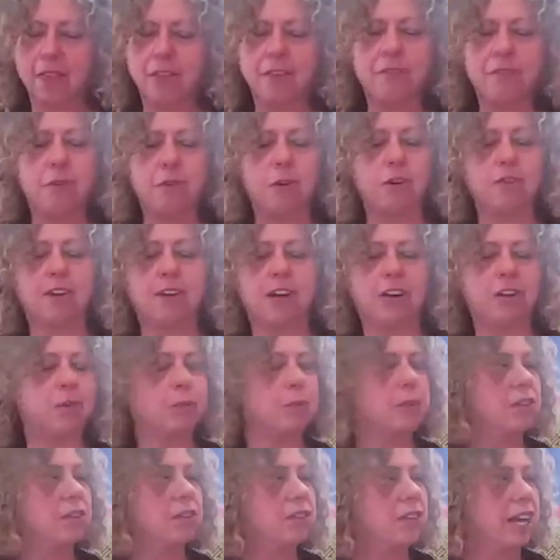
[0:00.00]
the 4
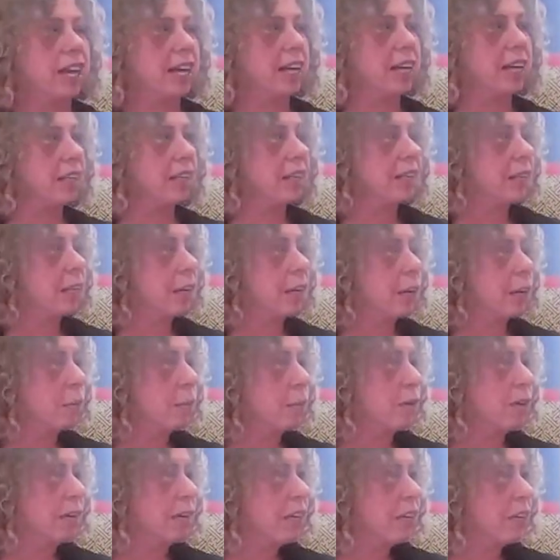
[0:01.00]
vows we chant in our
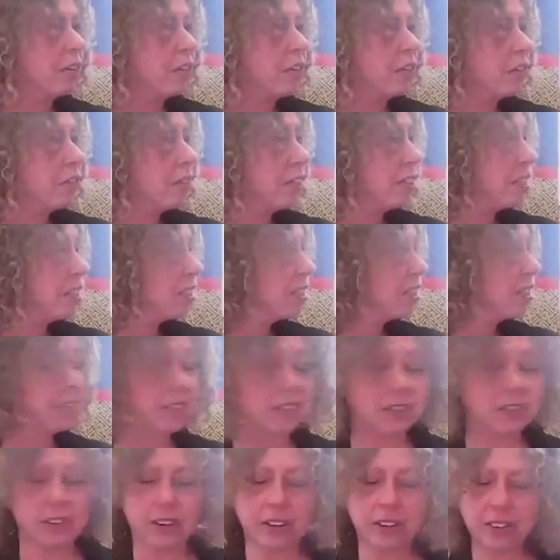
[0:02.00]
morning services
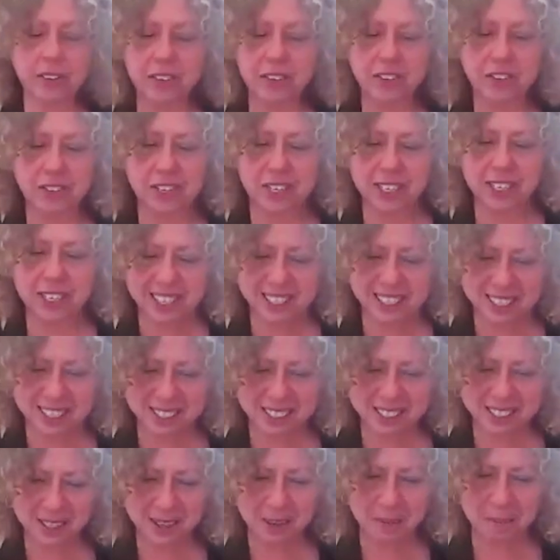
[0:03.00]
and during
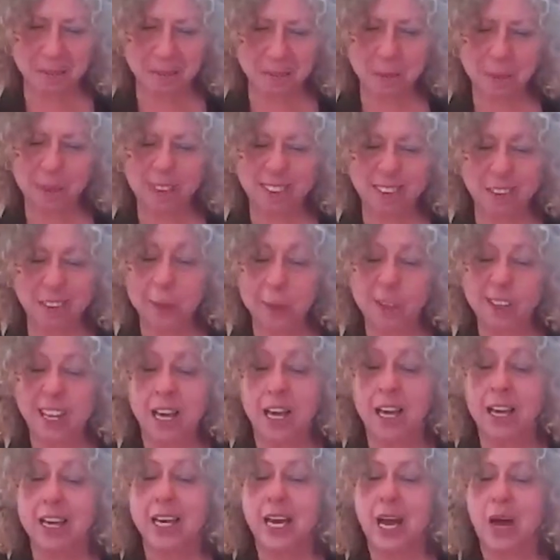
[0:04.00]
retreats.
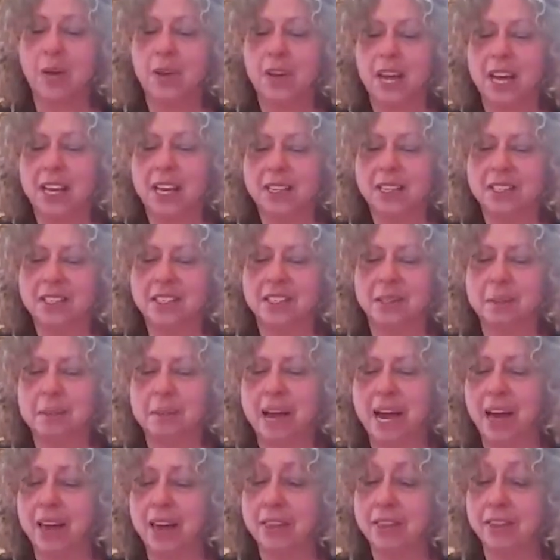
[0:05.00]
He outlines the
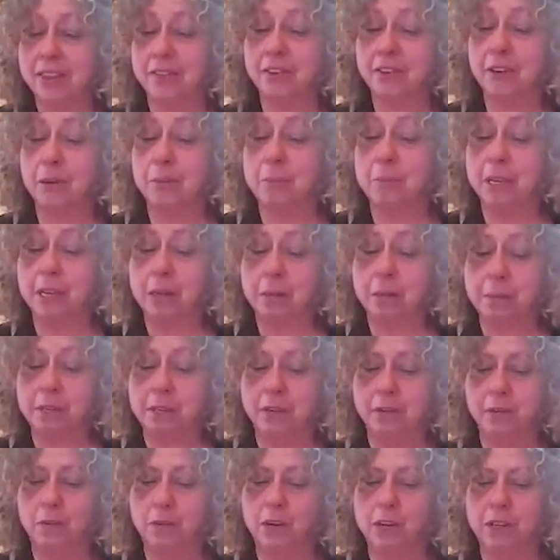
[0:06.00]
path of
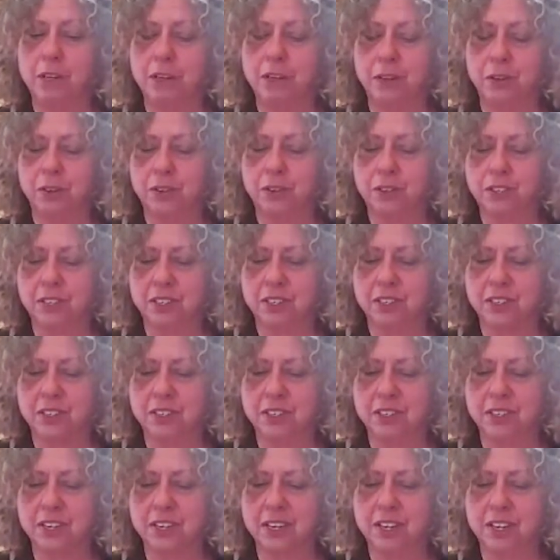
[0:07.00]
commitment one
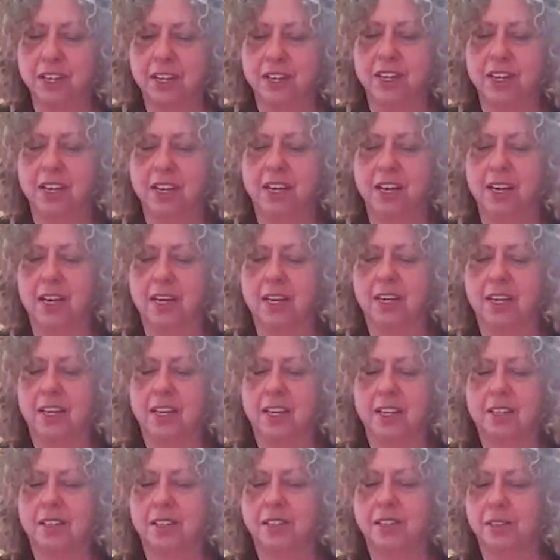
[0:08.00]
uses
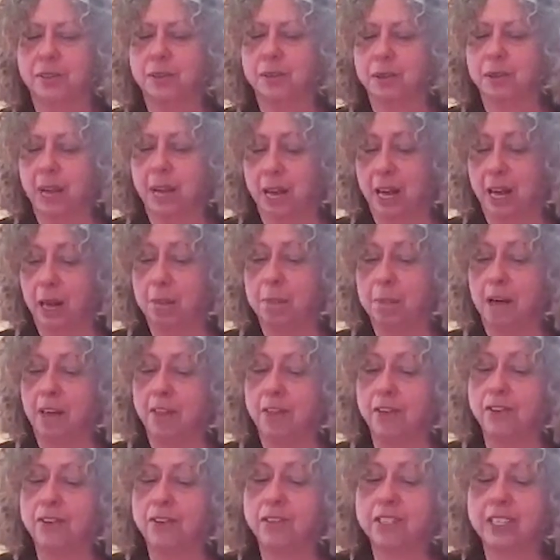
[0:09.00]
to help
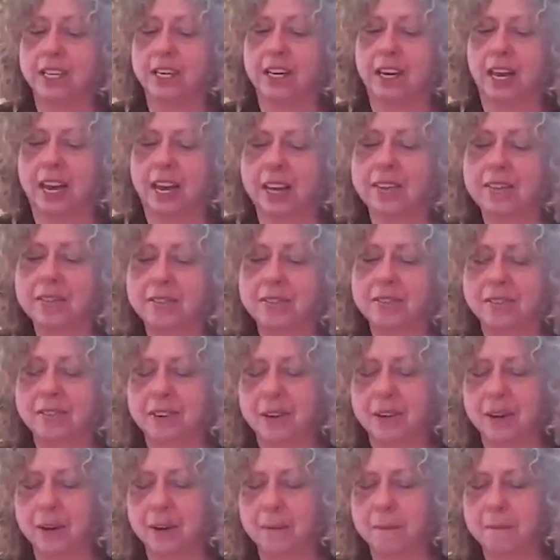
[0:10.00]
others in
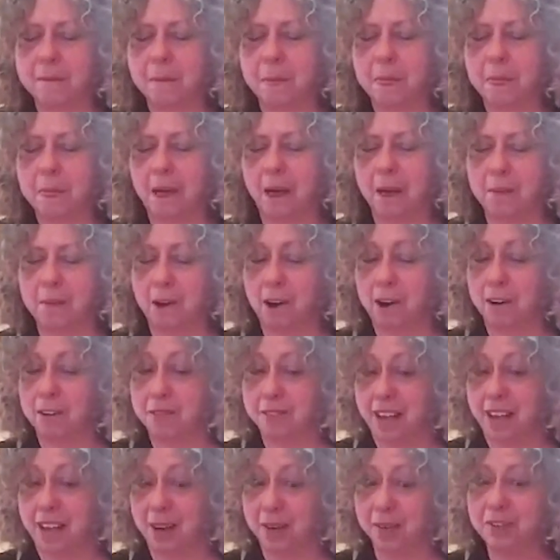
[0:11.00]
life,
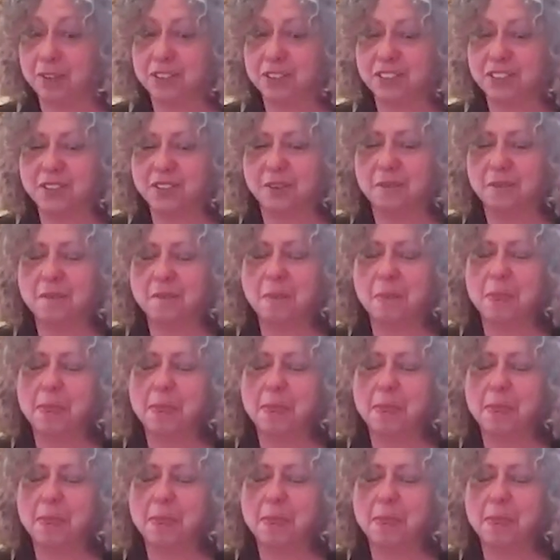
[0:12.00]
our vows.